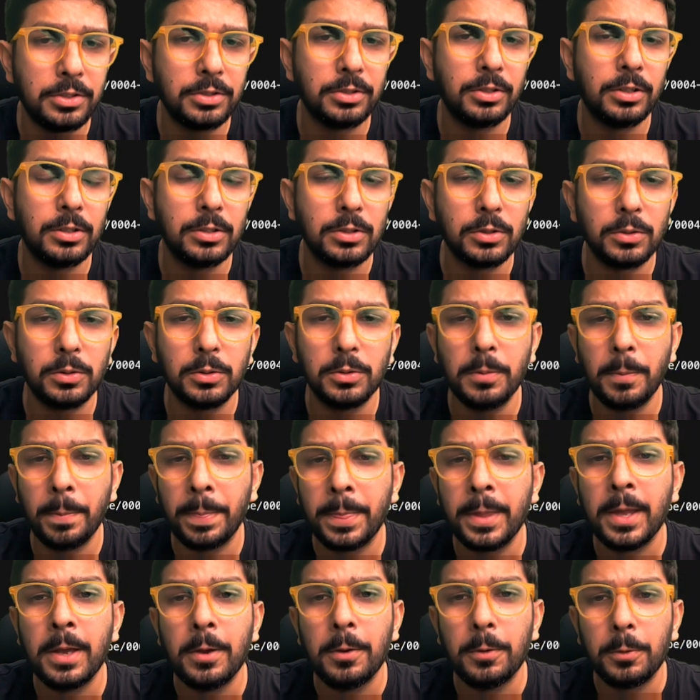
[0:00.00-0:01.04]
also
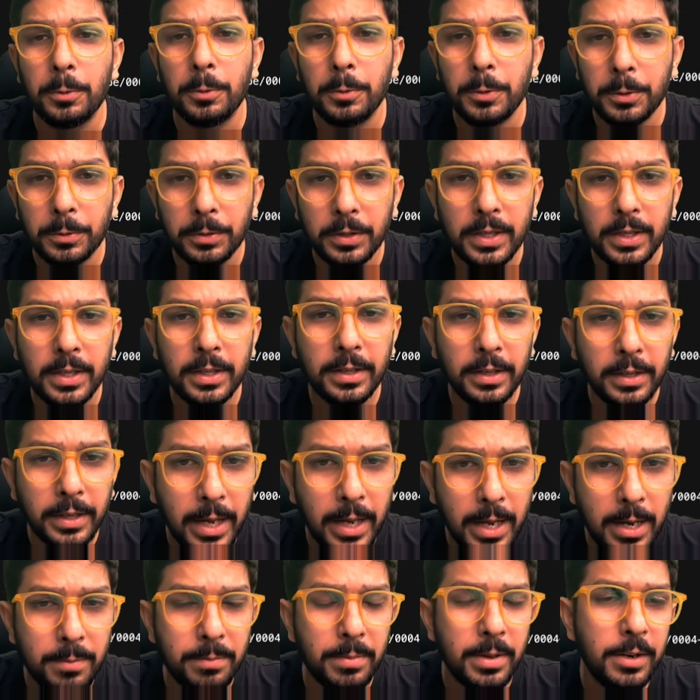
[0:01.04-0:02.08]
who you think
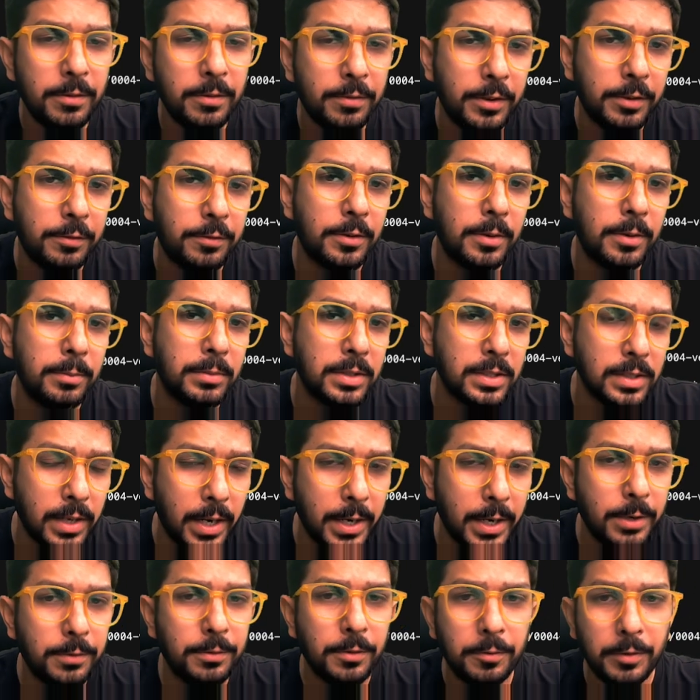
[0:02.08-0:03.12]
can benefit from this kind
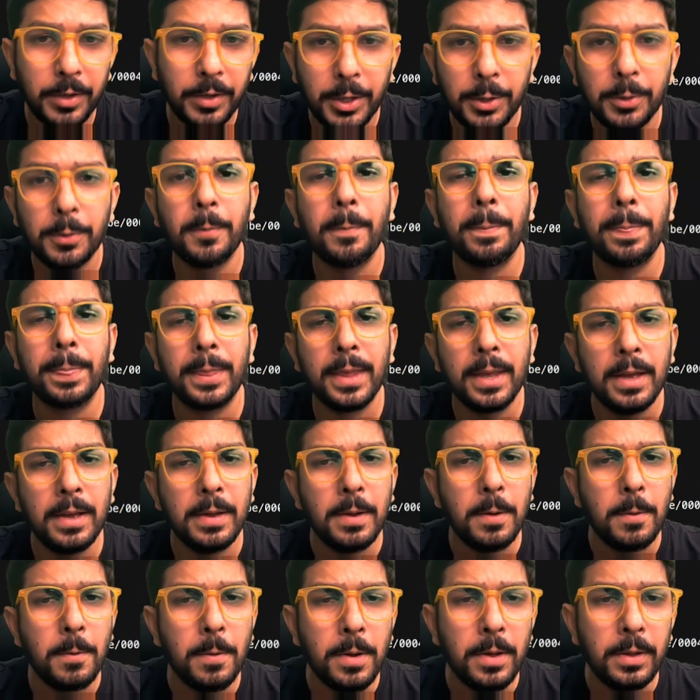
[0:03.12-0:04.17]
of a video.
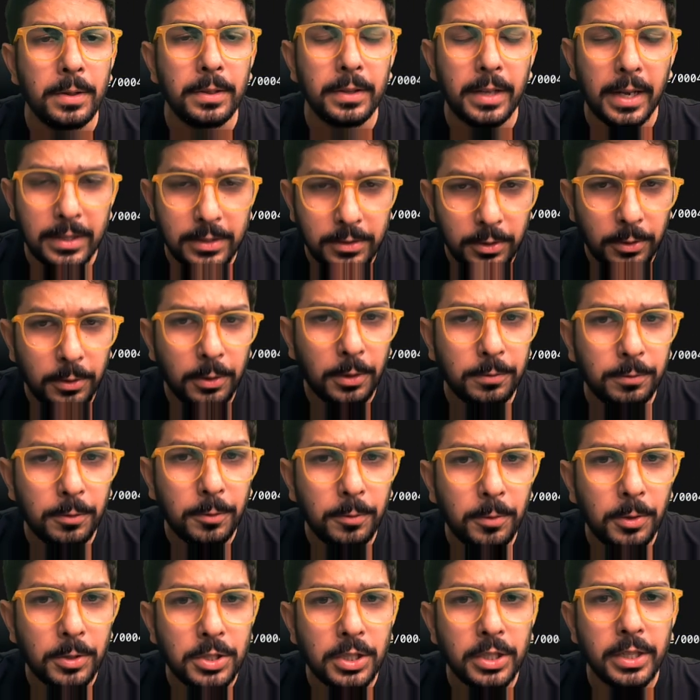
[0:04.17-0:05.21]
Thanks a lot for
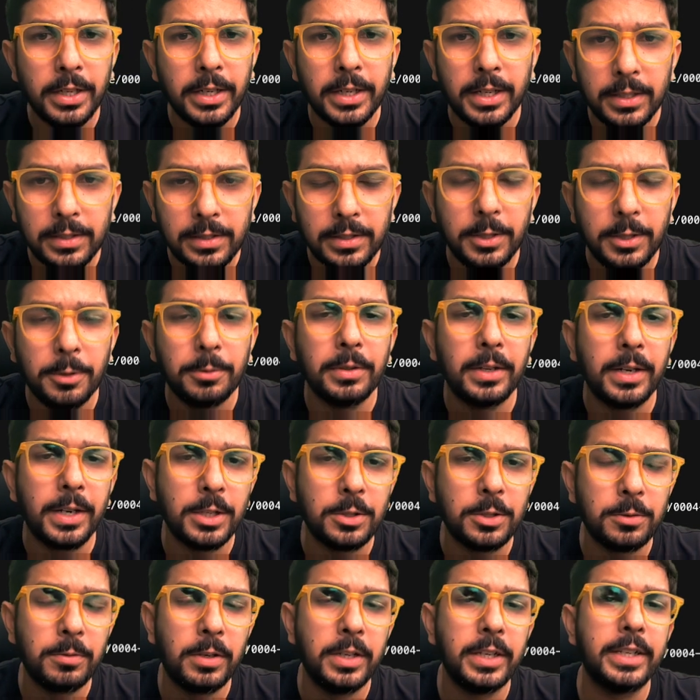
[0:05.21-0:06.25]
watching, and I'll see you in the next
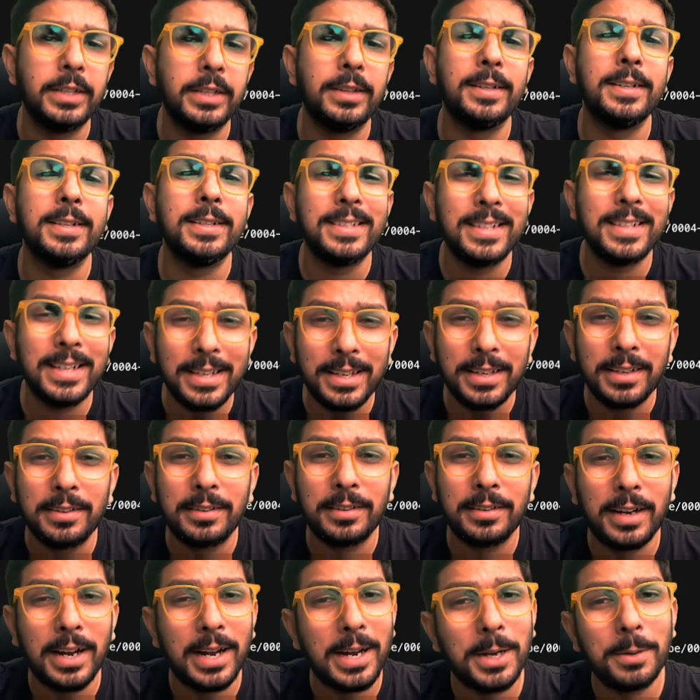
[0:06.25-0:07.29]
one. Till then, take care
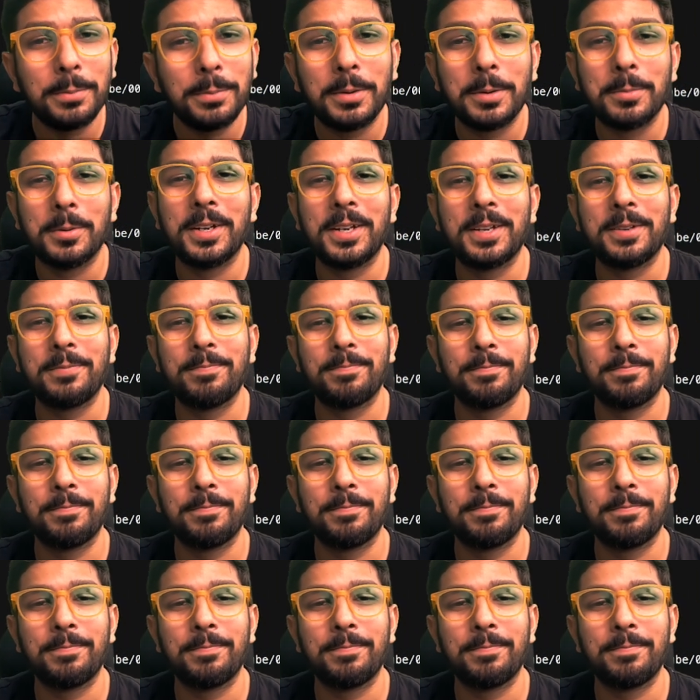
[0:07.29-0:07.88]
and bye-bye.